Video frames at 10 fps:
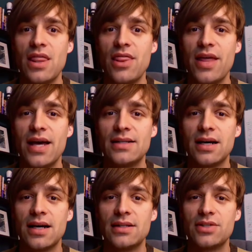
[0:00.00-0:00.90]
that
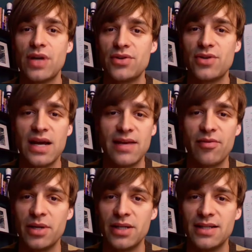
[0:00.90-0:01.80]
to try to track
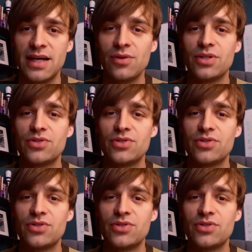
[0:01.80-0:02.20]
everybody down,